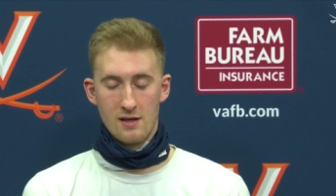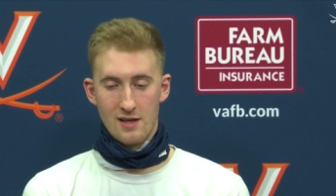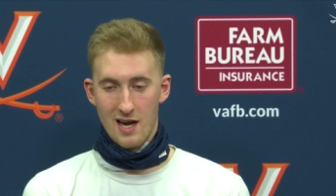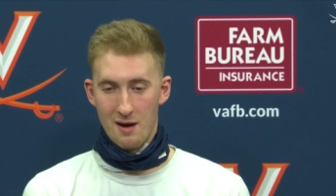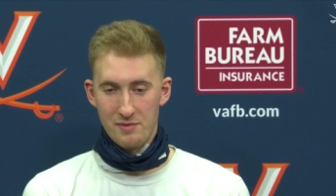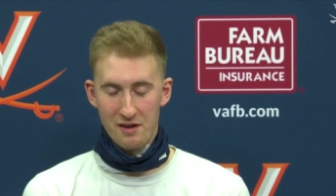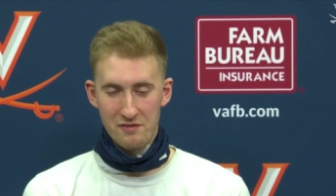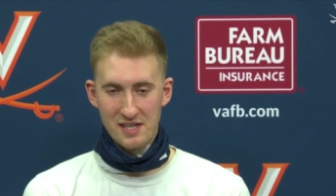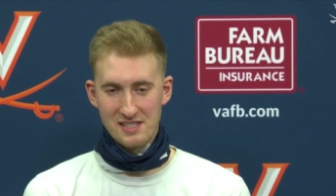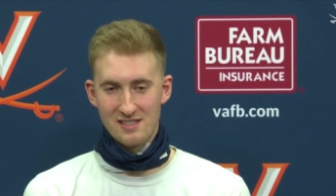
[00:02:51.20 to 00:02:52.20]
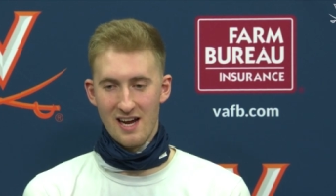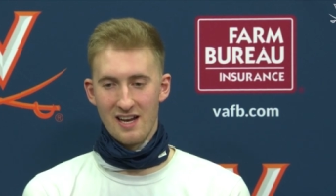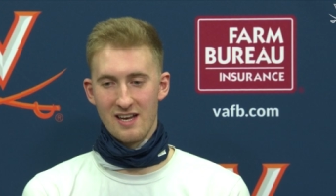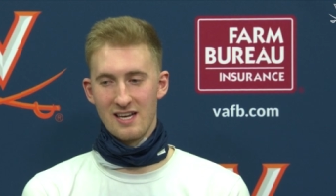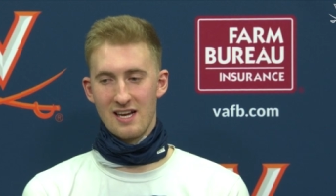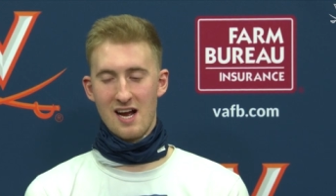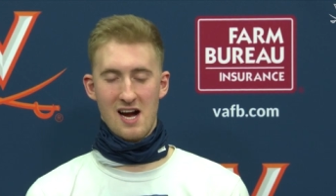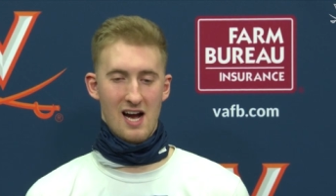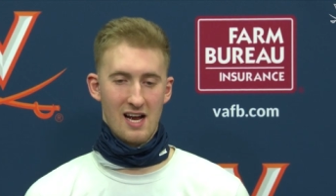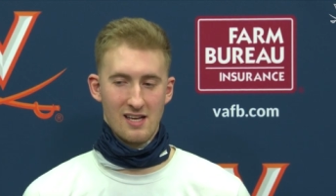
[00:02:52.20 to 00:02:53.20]
Yeah, I'm definitely excited.
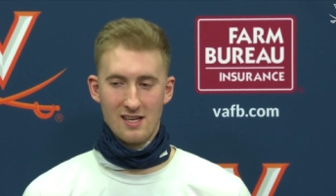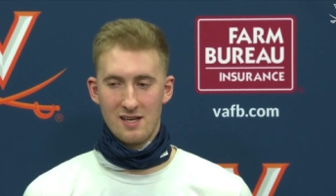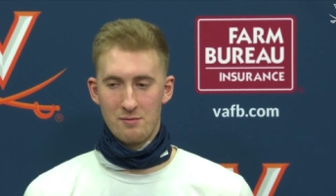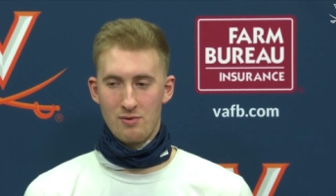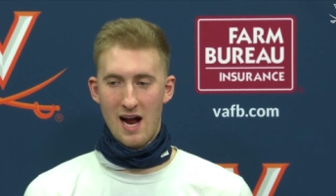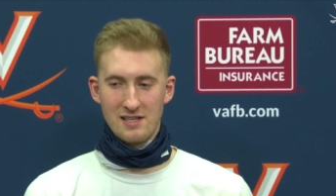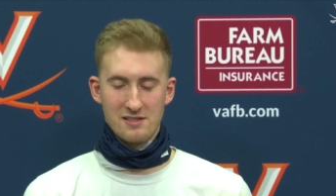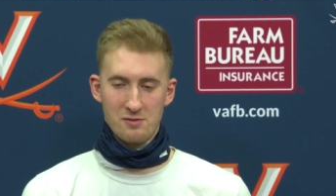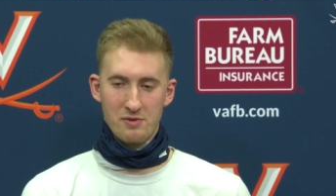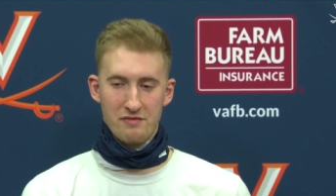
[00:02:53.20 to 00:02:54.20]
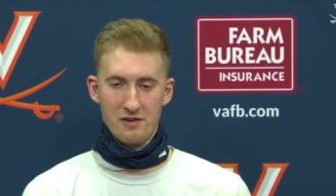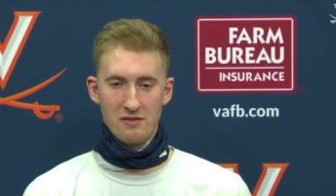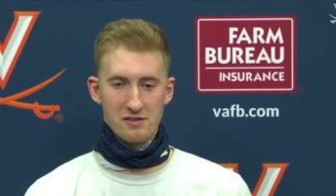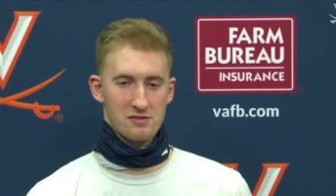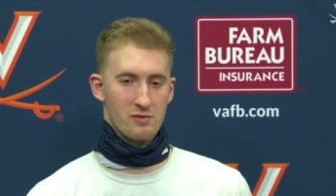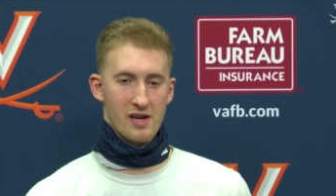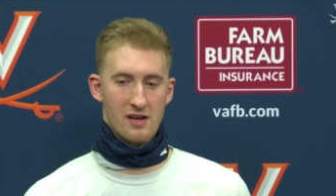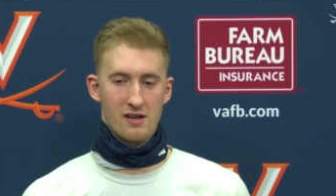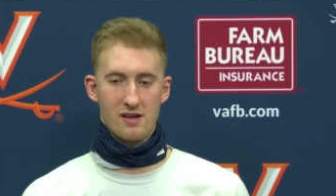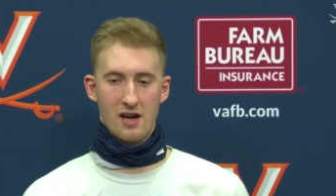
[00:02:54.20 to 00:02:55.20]
Uh, practice will be fun this
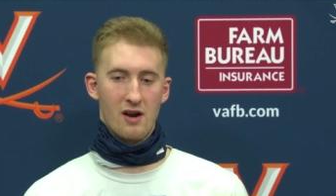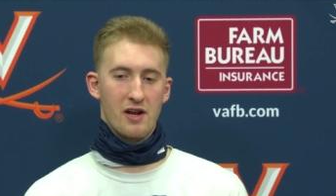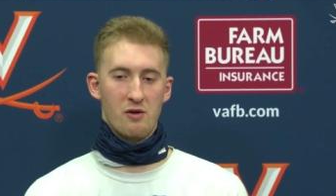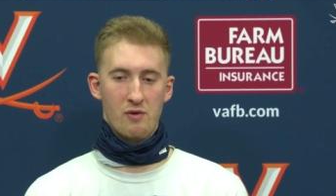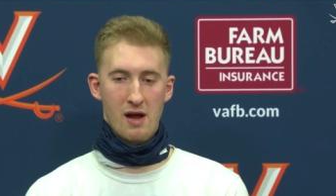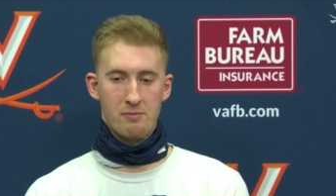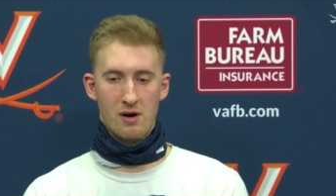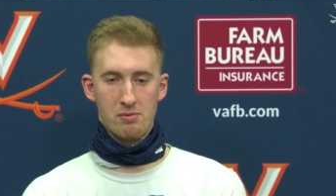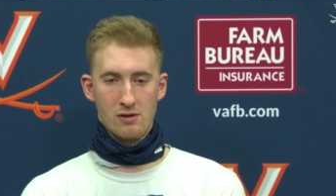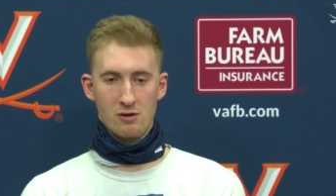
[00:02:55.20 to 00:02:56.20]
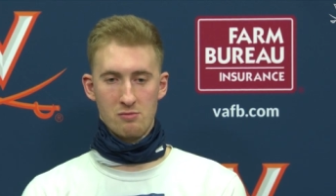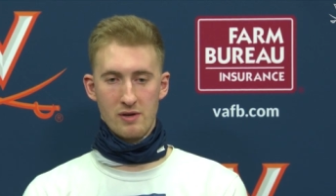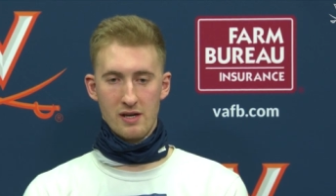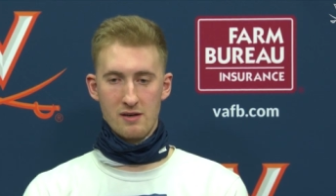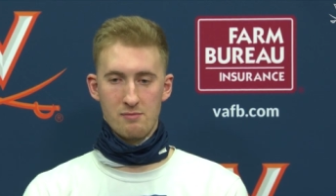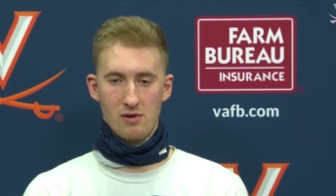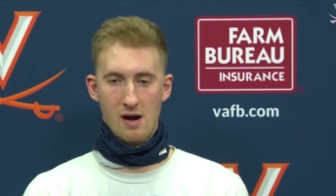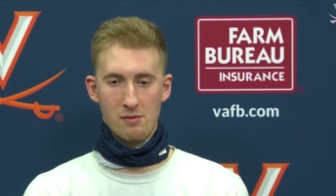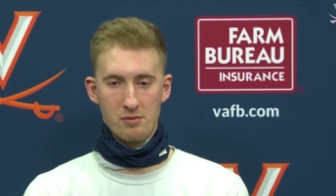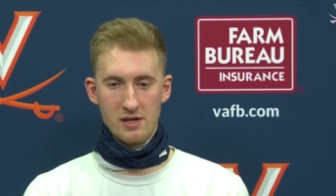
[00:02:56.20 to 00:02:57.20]
week. I know it'll ramp up a little bit,
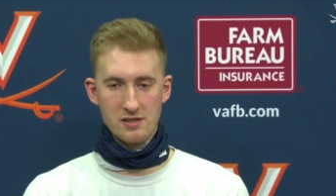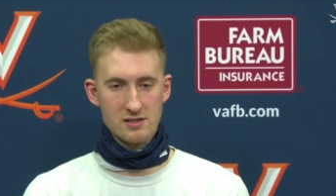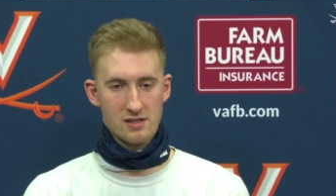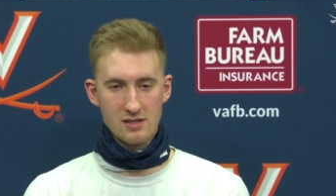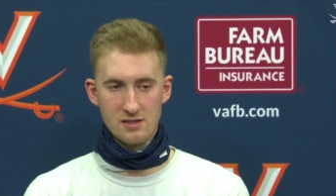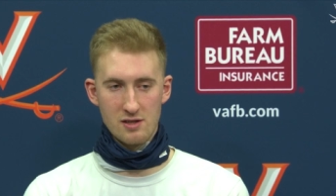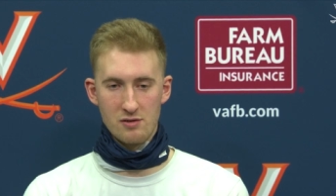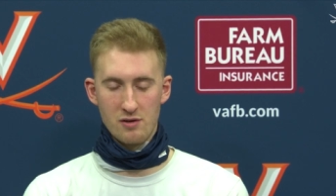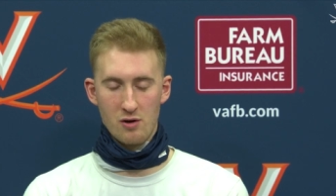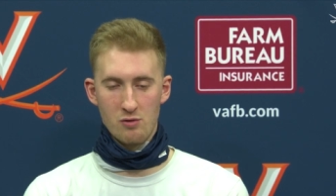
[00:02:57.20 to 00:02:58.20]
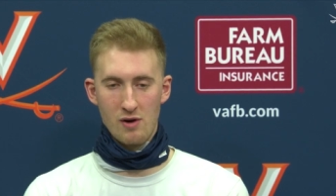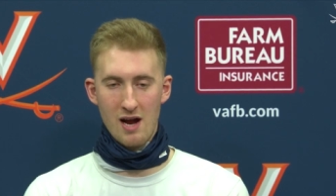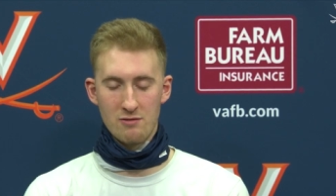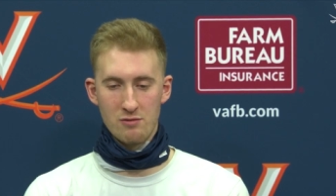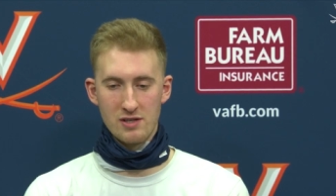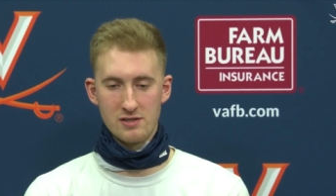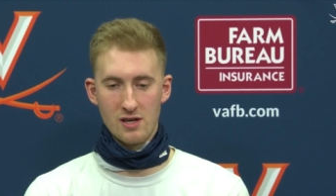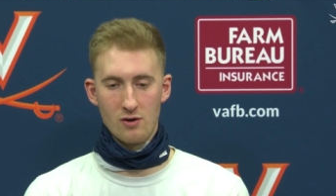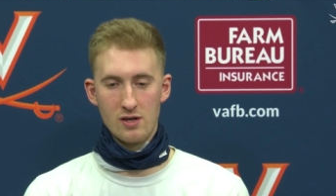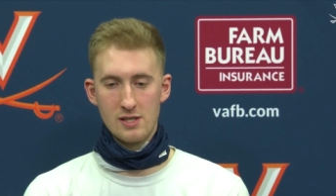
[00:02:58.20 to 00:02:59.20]
probably, just because of the, the, whole rivalry.
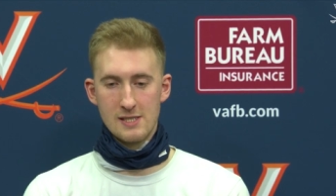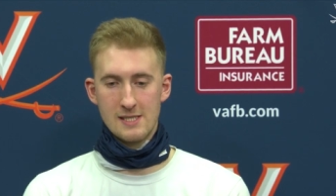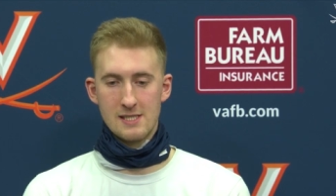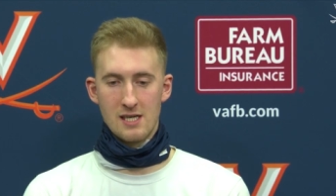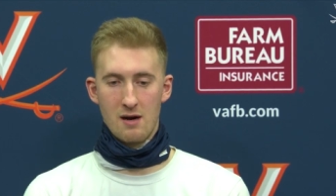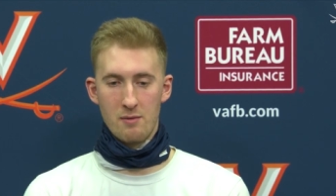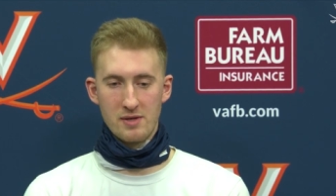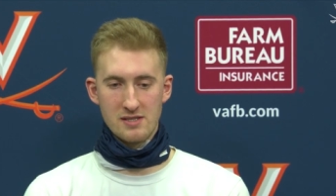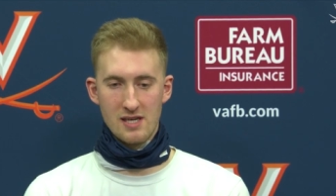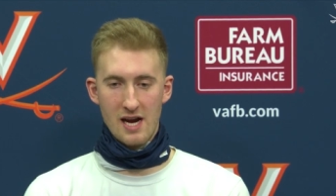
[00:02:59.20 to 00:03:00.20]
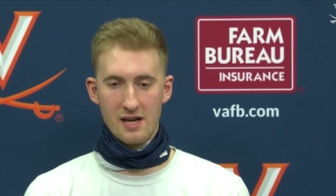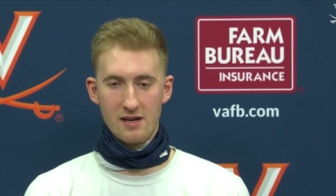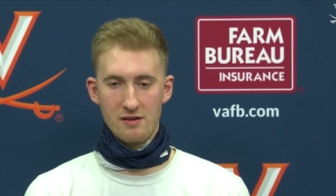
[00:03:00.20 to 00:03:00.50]
So um, I'm excited.